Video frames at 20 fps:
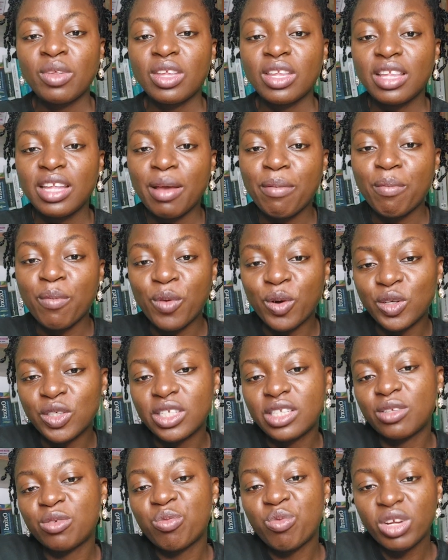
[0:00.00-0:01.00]
they
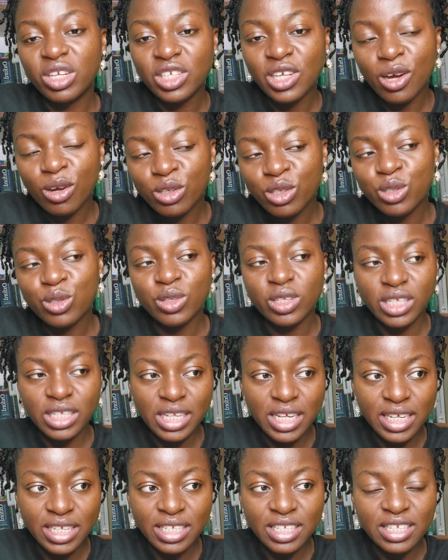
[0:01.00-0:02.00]
must reach out to
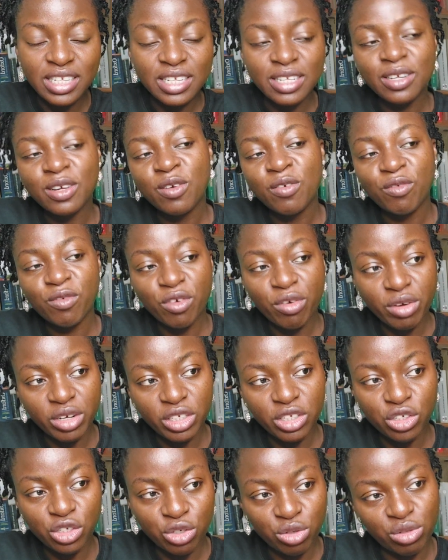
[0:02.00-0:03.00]
CAC for
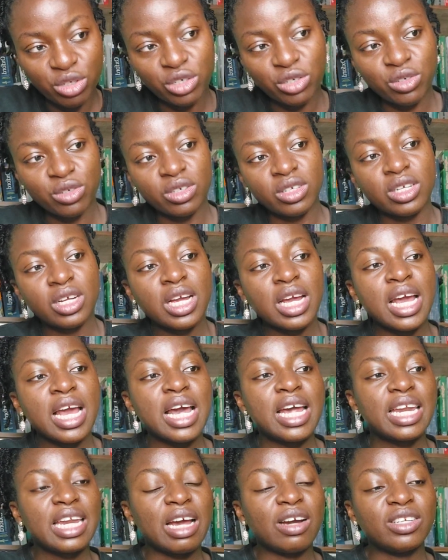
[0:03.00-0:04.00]
registration.
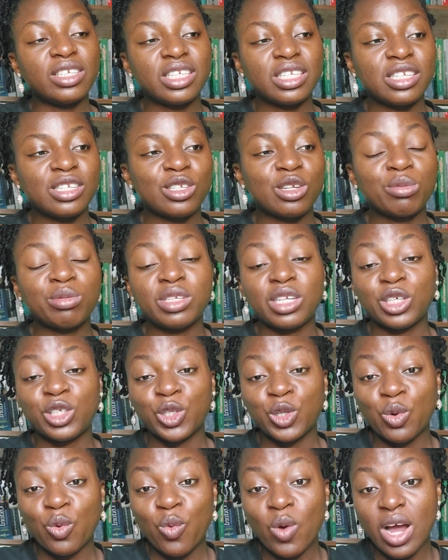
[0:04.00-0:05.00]
Now, this is
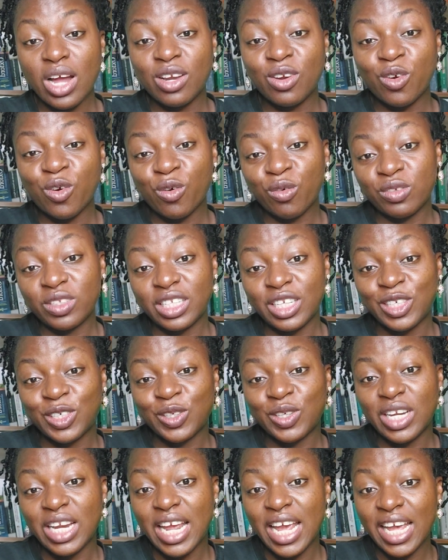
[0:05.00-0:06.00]
subsection 1 of
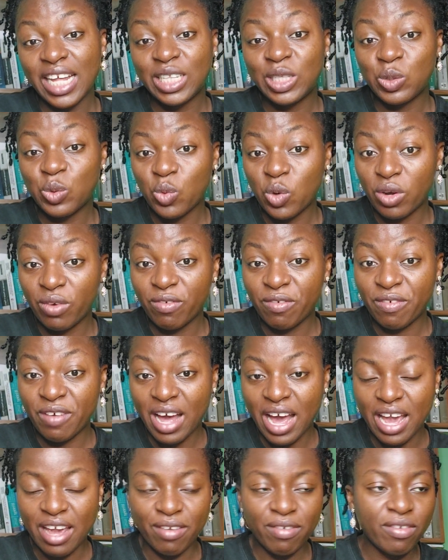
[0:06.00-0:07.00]
section
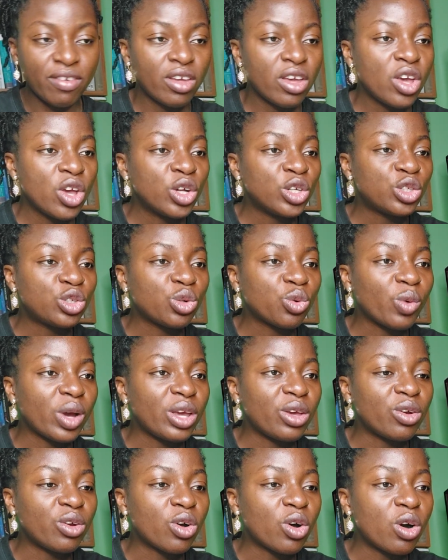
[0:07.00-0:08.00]
815. So when
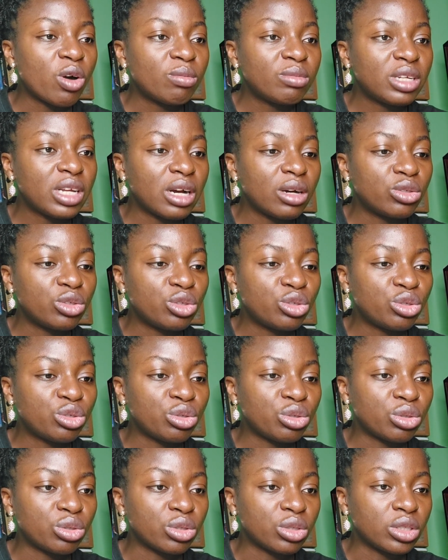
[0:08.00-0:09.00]
you come down
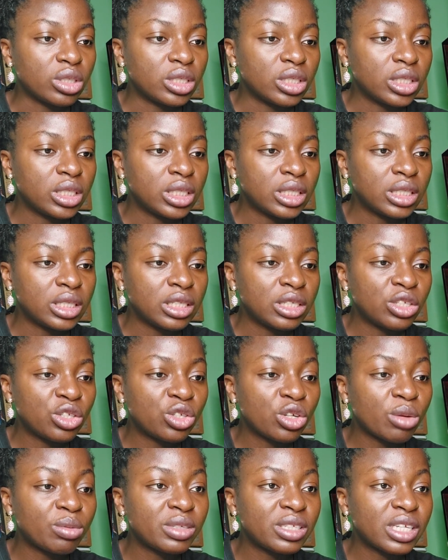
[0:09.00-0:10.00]
to
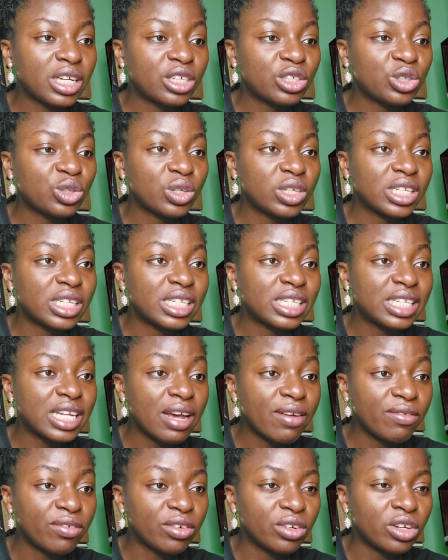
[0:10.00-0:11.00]
subsection
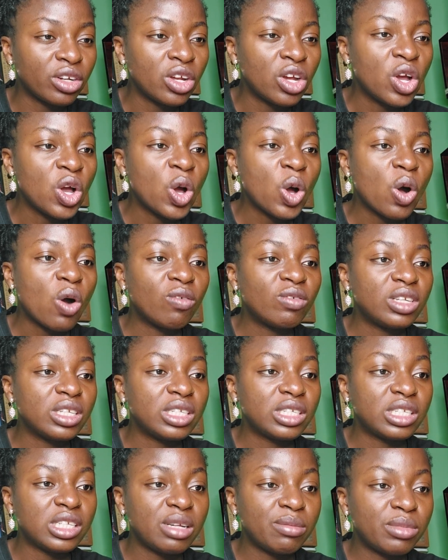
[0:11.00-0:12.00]
7 of the
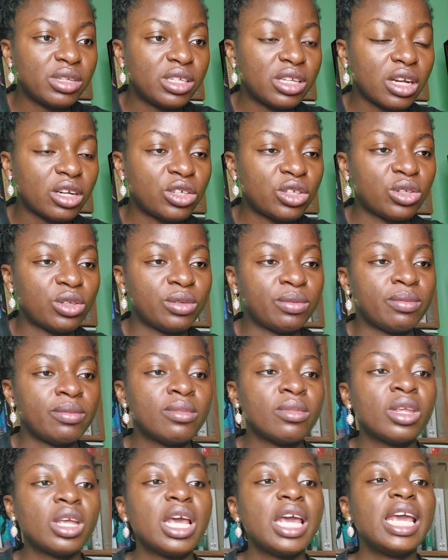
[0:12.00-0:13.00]
same section,
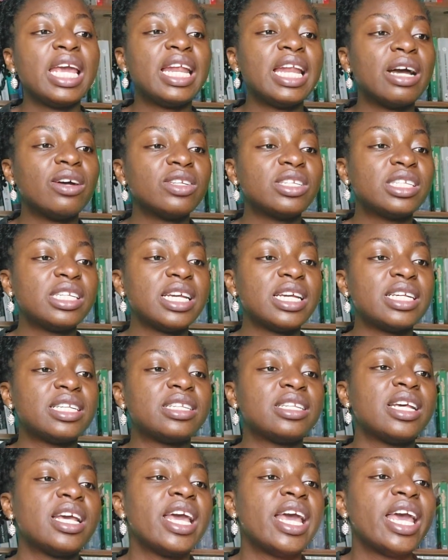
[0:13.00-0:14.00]
it now
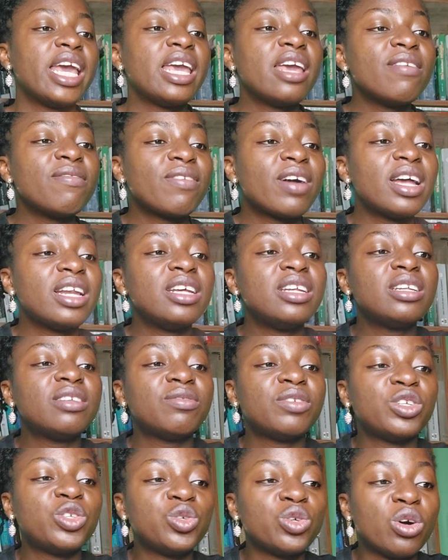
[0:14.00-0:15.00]
says, if an
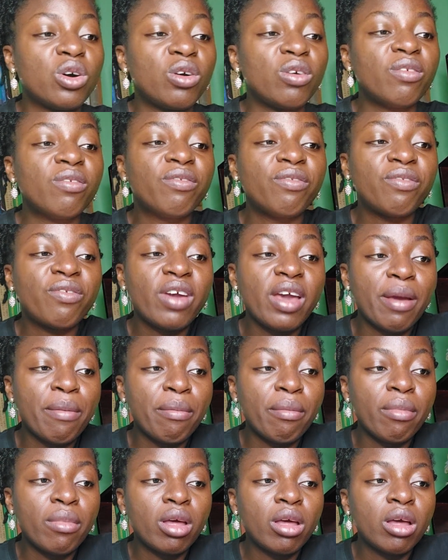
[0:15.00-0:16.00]
individual, firm,